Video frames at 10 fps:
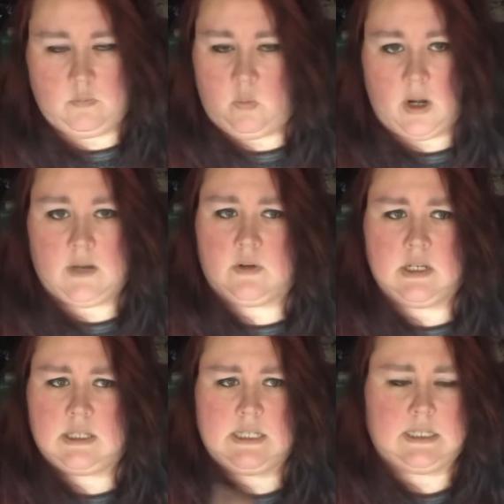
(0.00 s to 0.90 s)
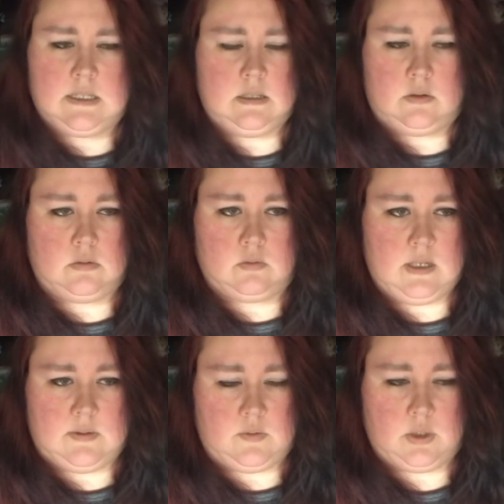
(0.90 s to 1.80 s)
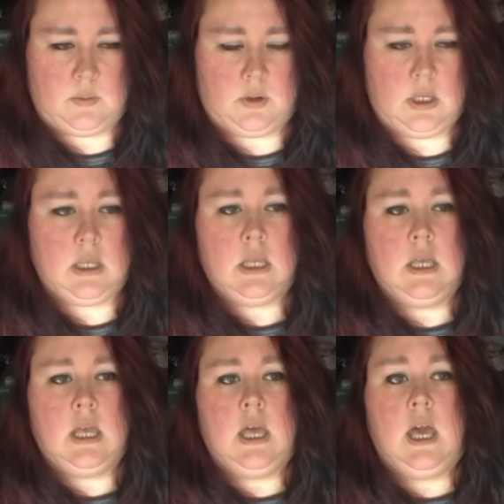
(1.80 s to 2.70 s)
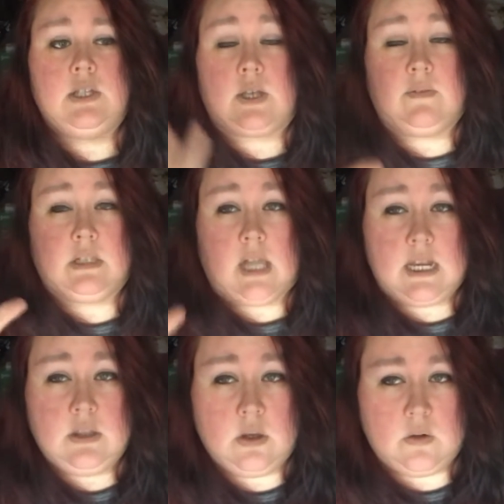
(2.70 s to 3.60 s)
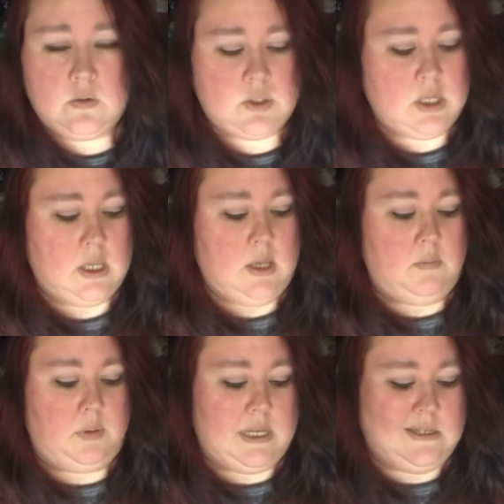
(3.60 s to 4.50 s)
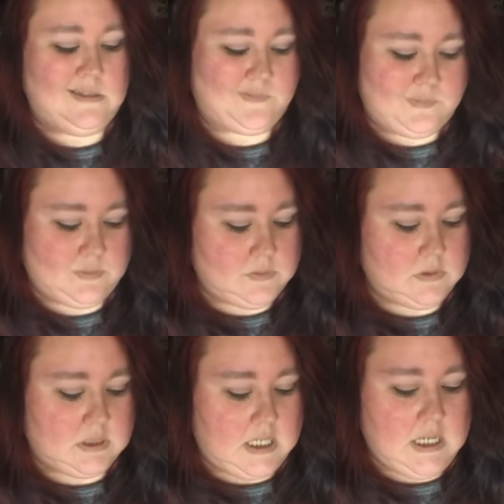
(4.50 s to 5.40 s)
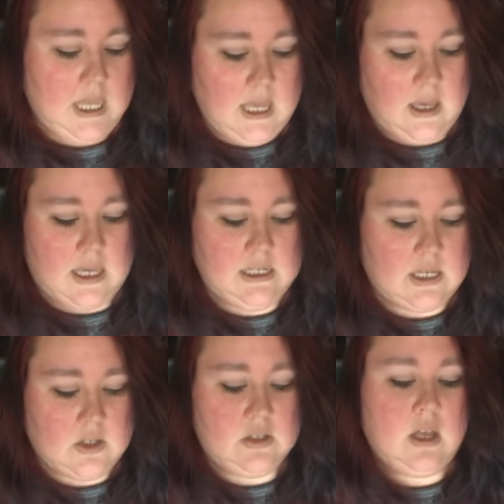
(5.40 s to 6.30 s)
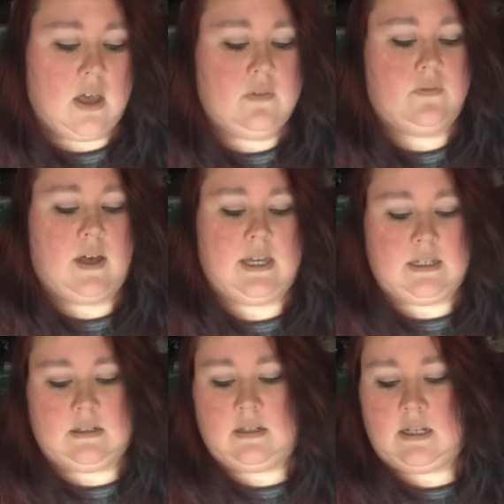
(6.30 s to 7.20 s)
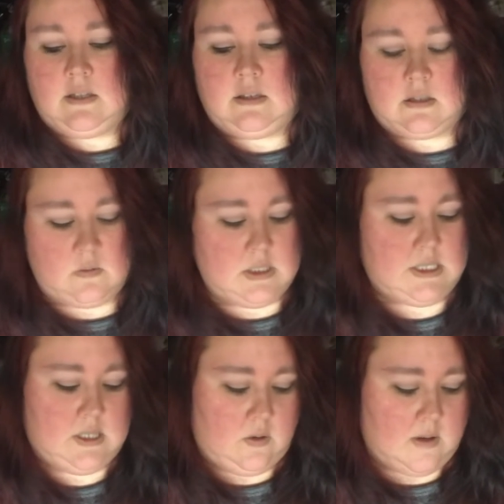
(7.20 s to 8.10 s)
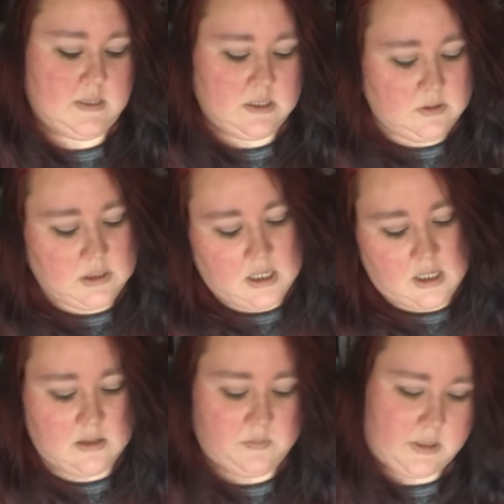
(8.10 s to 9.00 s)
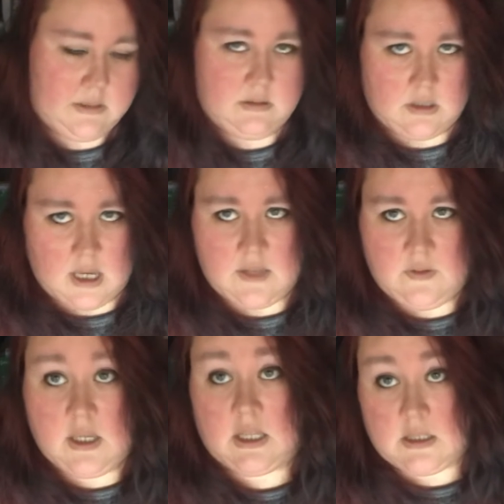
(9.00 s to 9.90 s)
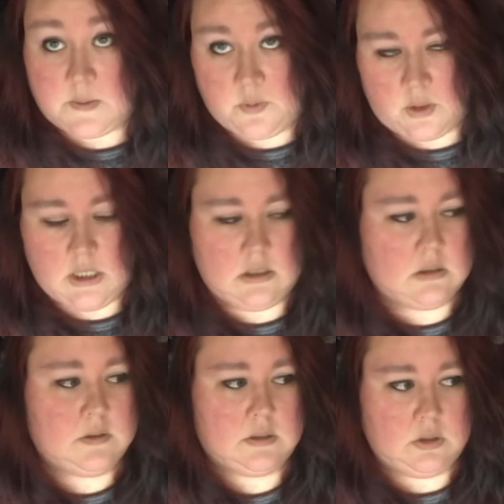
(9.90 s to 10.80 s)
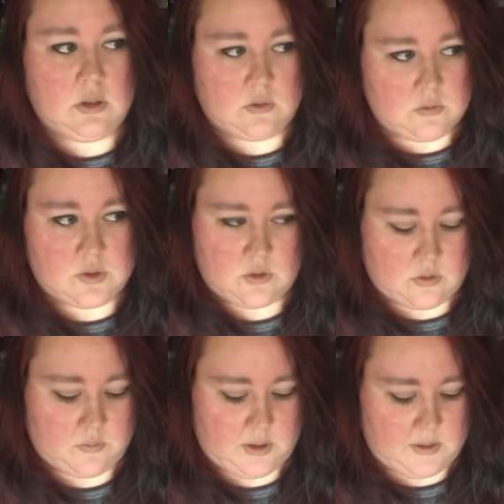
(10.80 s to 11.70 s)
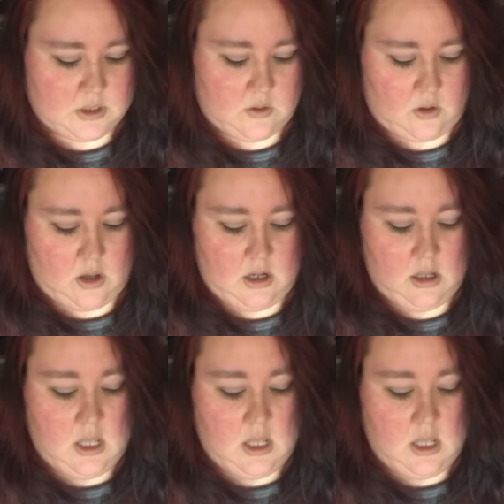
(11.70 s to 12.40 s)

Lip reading: whatever. It's really pretty. So I have a lot of those, but they didn't have, I could not find any of the other ones. So I'm still on the hunt, but I think at this point, those are pretty much all gone.